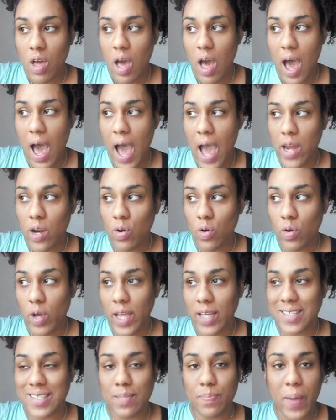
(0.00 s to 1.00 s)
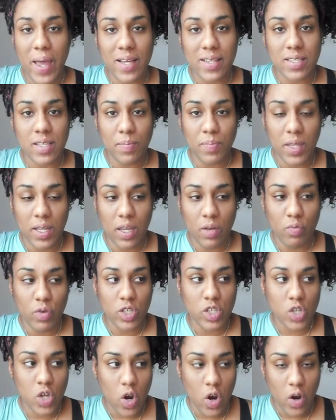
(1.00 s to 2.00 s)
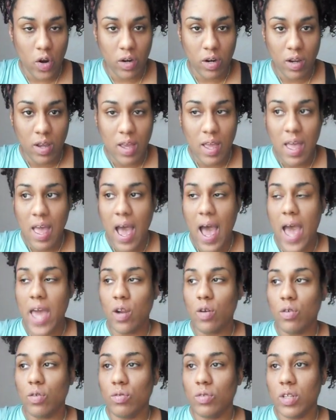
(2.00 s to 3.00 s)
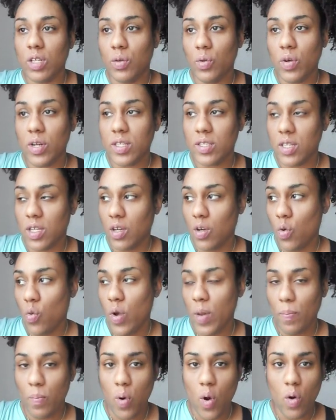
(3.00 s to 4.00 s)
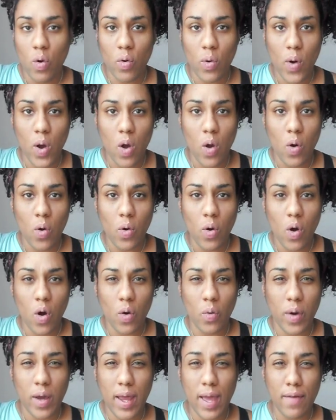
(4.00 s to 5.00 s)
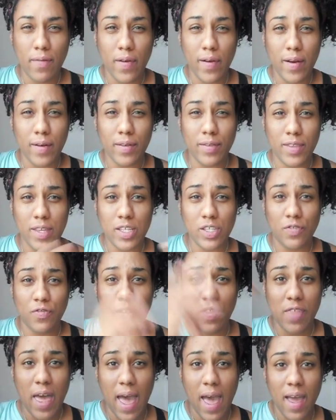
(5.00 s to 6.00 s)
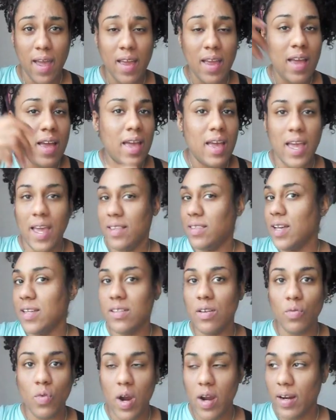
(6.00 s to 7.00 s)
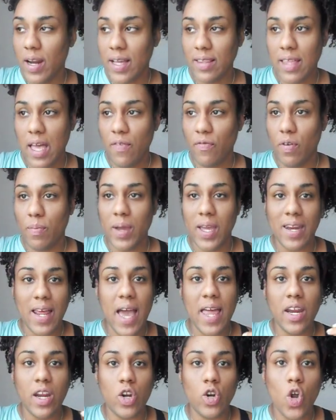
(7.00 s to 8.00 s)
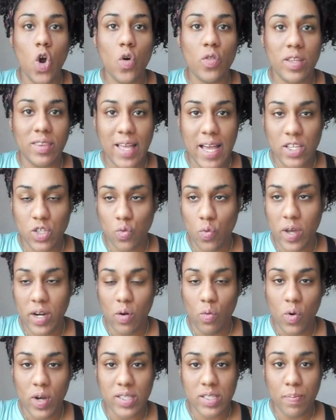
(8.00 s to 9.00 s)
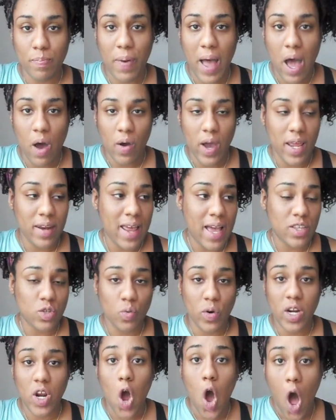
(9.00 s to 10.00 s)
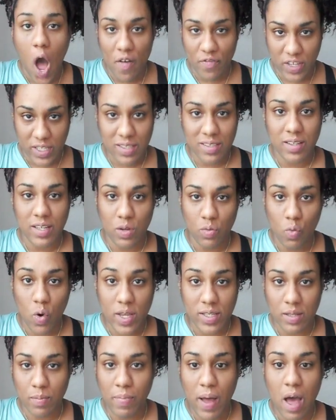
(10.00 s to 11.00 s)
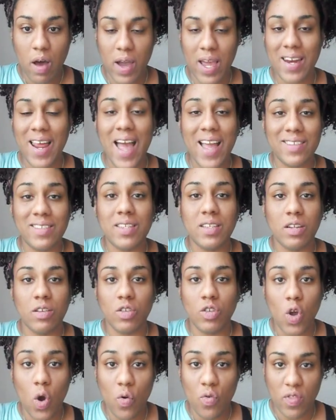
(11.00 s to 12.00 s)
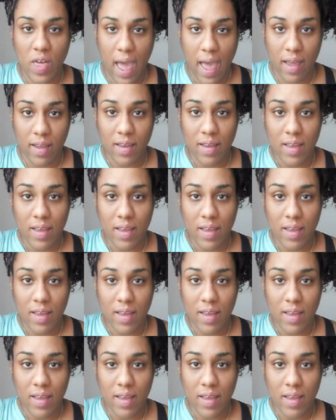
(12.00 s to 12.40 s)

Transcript: I don't expect something in return. I don't, what is it, quid pro quo or whatever, this for that. It doesn't work like that for me, and I didn't know that that's what it was about, and that's what it obviously was about, and I didn't know that.